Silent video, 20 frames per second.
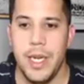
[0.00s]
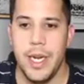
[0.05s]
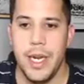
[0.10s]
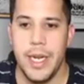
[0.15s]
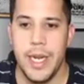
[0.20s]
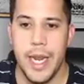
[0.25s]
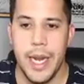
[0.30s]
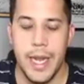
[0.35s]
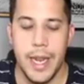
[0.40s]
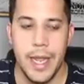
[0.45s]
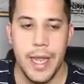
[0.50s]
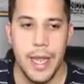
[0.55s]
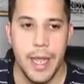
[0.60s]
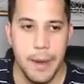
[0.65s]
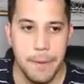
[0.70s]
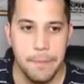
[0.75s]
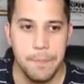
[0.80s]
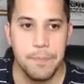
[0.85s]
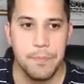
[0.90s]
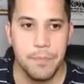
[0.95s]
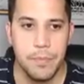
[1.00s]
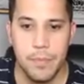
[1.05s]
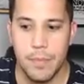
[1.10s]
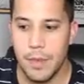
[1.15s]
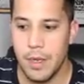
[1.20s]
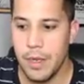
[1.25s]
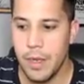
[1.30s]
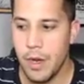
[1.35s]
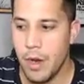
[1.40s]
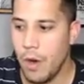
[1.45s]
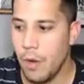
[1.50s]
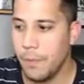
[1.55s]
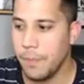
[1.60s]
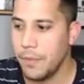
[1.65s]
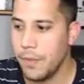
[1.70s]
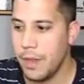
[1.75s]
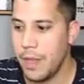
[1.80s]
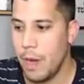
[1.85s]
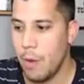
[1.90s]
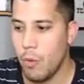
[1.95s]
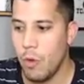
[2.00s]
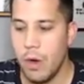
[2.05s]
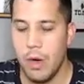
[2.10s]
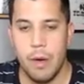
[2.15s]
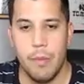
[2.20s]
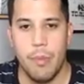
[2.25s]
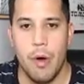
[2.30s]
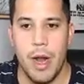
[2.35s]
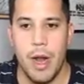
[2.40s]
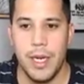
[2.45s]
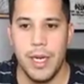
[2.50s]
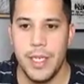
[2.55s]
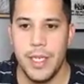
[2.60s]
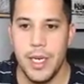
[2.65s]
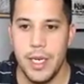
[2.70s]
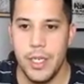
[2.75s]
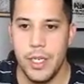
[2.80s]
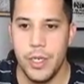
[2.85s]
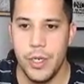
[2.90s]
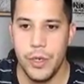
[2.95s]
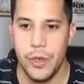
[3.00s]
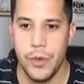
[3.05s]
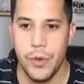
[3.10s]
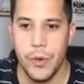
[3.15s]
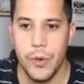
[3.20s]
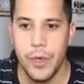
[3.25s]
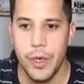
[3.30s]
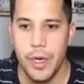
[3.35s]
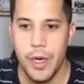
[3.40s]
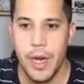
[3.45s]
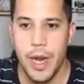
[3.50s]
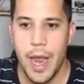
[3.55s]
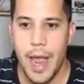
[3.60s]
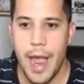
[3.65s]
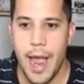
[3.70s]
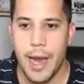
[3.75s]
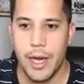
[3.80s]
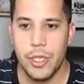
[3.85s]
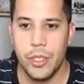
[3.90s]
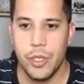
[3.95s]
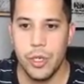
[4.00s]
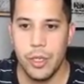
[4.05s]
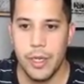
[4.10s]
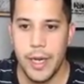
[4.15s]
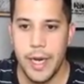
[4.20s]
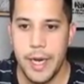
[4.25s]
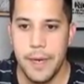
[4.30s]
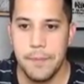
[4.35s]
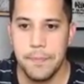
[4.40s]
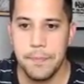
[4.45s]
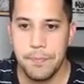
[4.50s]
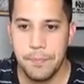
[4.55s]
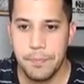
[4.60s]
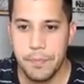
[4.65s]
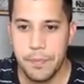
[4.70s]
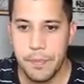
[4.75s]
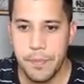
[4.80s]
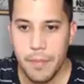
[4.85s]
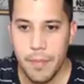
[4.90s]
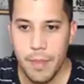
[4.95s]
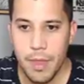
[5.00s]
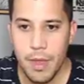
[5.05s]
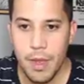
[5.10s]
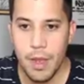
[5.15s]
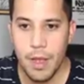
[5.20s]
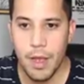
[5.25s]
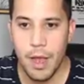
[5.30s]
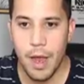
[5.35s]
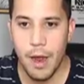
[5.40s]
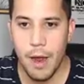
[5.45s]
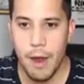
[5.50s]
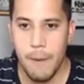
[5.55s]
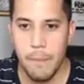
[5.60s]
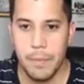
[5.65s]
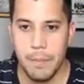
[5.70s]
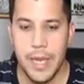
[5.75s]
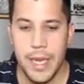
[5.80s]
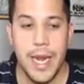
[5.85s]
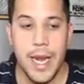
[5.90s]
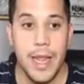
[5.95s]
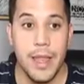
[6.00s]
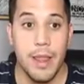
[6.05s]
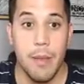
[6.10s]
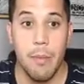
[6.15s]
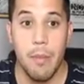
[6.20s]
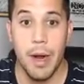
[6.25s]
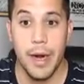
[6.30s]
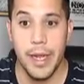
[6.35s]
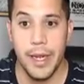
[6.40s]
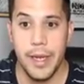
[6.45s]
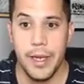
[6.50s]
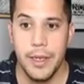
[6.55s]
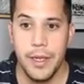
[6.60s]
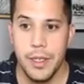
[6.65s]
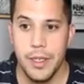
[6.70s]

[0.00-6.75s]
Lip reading: to get hit. You know, they weren't priced in to actually get in the money.